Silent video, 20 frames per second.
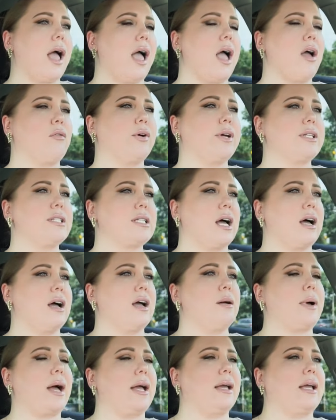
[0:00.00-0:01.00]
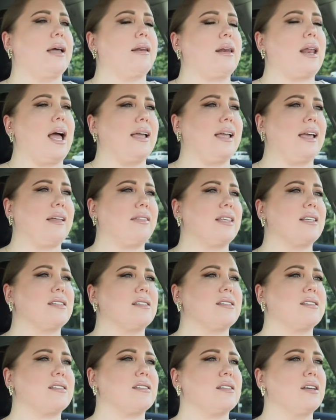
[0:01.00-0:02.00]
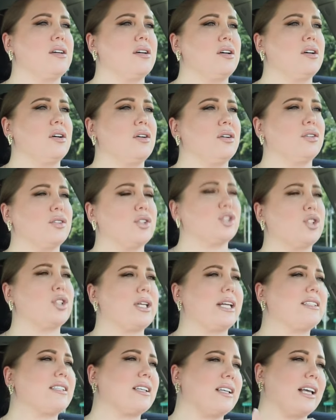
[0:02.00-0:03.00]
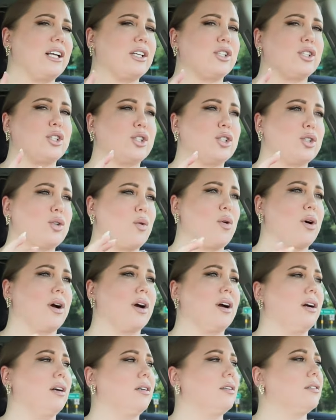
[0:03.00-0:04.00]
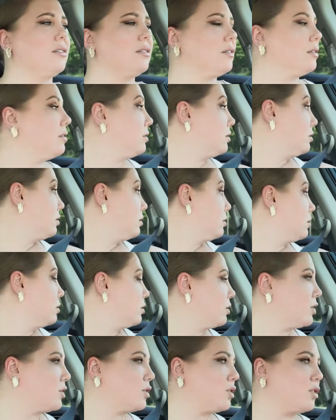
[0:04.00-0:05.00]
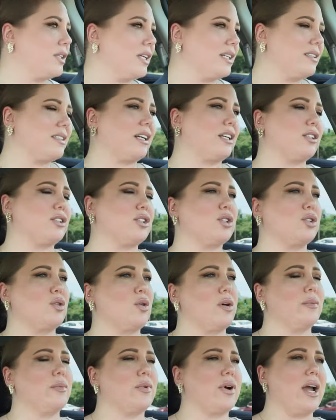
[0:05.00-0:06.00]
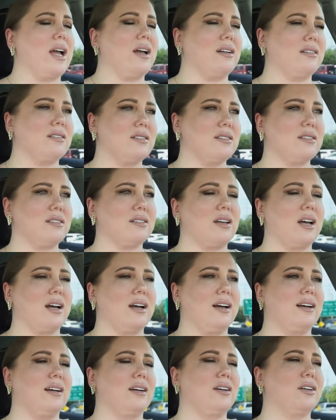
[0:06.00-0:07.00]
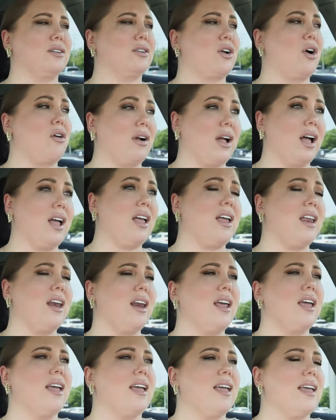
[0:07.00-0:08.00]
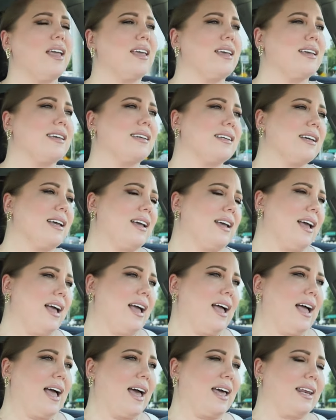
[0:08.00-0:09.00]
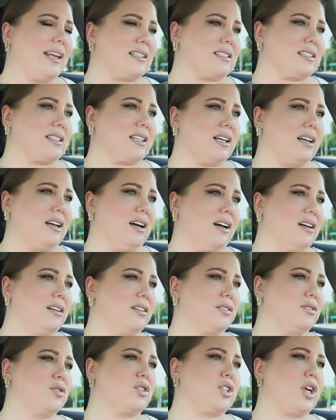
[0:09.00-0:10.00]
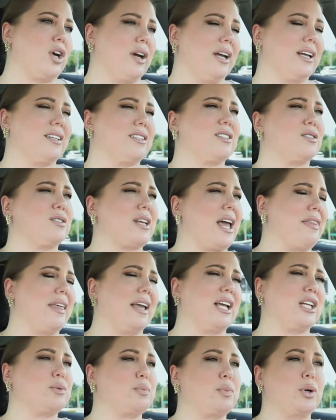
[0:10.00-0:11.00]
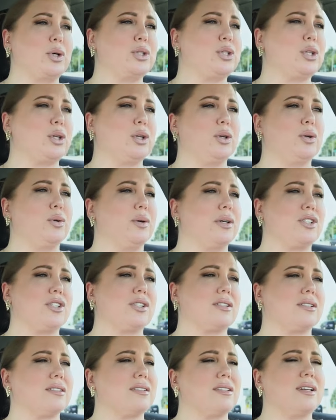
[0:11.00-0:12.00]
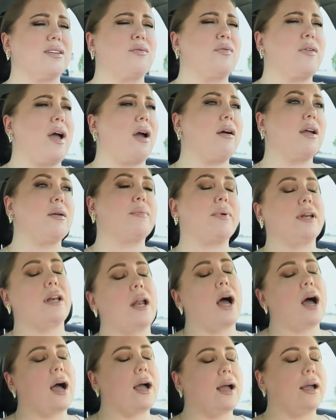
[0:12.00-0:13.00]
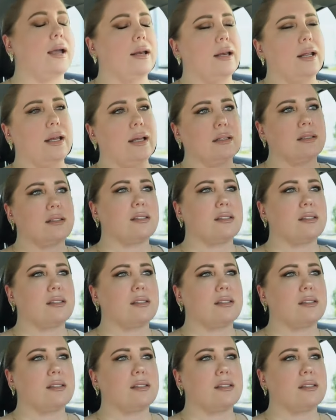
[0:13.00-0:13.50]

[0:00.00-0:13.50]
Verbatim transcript: Every time I get this, it's like a store, it's like a store brand cold cut, and I think it's Purdue. It's just very benign. It